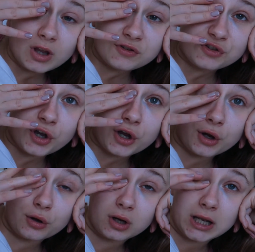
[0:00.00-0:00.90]

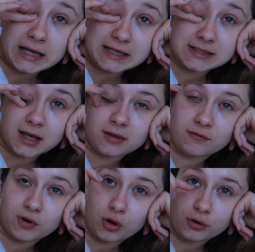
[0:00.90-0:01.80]
So, like I said,
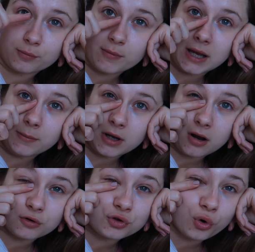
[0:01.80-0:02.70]
the vlog may be
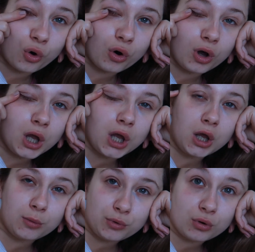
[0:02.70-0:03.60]
cut short
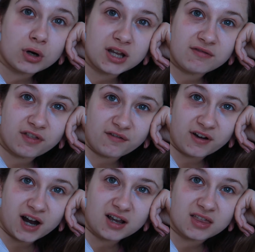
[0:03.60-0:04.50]
purely for the
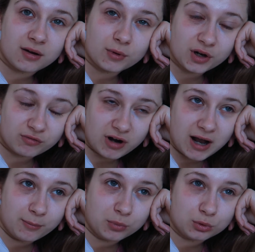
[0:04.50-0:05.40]
fact that I'm going to
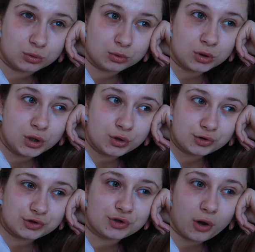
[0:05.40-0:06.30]
ramble
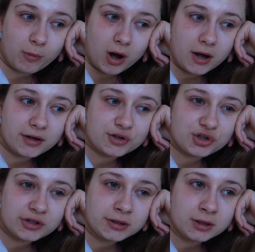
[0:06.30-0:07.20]
so
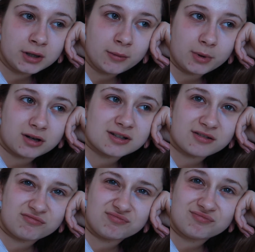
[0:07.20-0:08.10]
much because
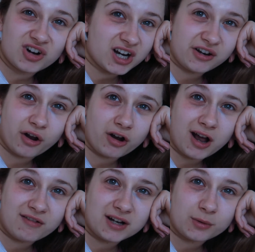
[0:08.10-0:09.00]
I really don't
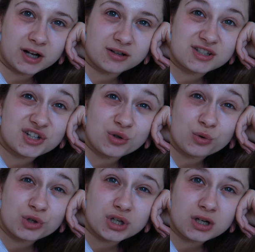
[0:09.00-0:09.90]
have anyone else to
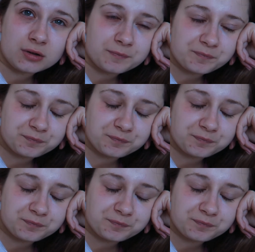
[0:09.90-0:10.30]
talk to.